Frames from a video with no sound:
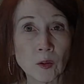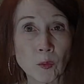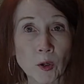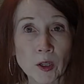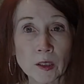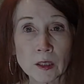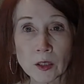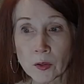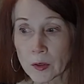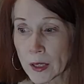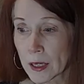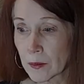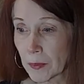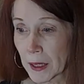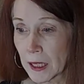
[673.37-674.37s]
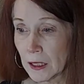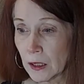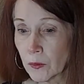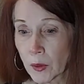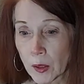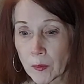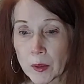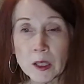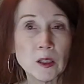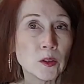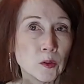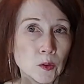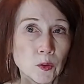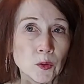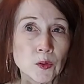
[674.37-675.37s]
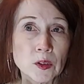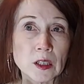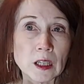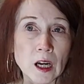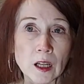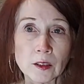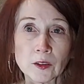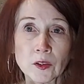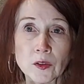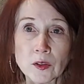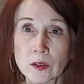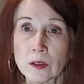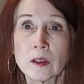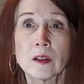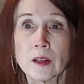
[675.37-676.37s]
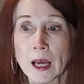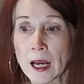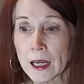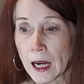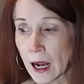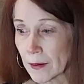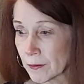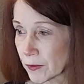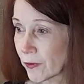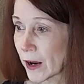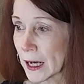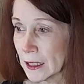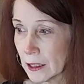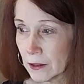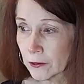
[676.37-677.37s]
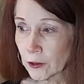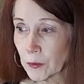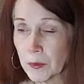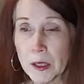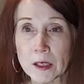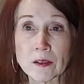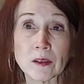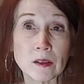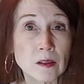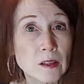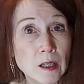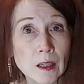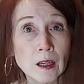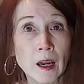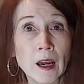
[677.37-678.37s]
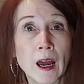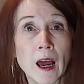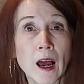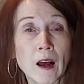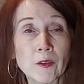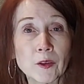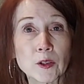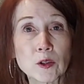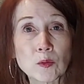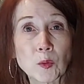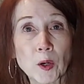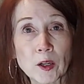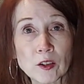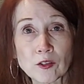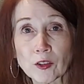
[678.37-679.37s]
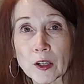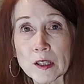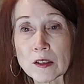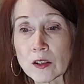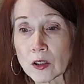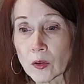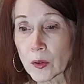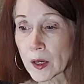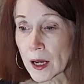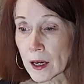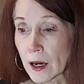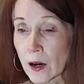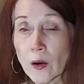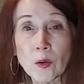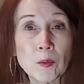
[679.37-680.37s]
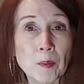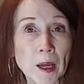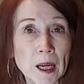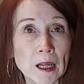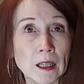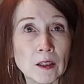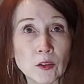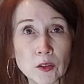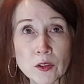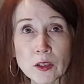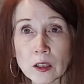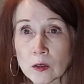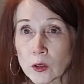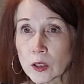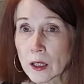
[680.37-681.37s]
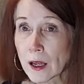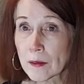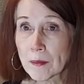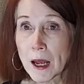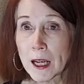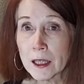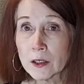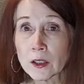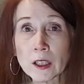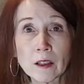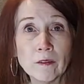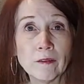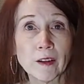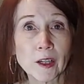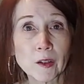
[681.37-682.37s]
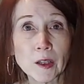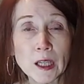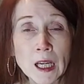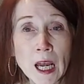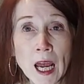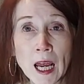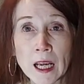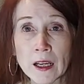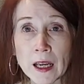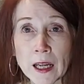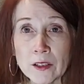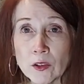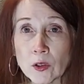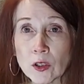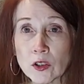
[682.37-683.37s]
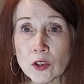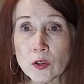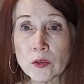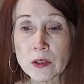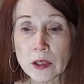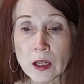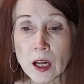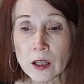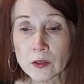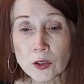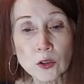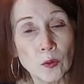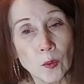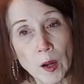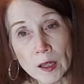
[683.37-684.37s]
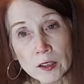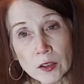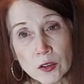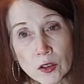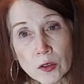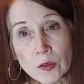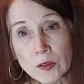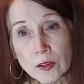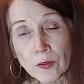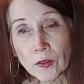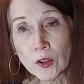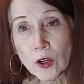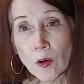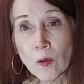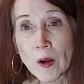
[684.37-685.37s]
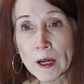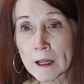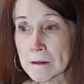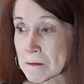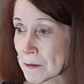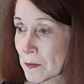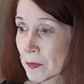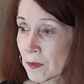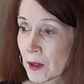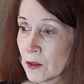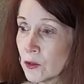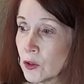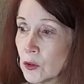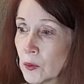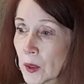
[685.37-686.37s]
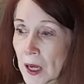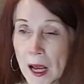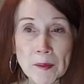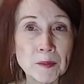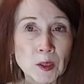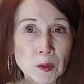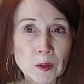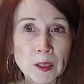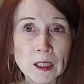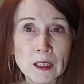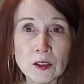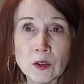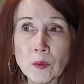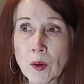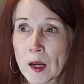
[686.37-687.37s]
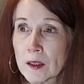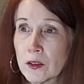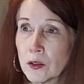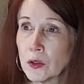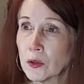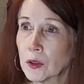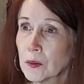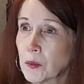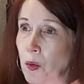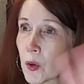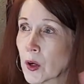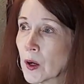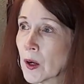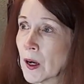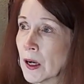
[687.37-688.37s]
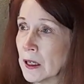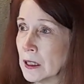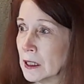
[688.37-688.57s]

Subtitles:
we're going to create a painting where we use the colors that I'm finding from this and see how this works for us to create our own painting. Yours can look like mine or it can vary, and you can choose the colors you want to choose. If you don't want to do what I'm doing and you want to do a more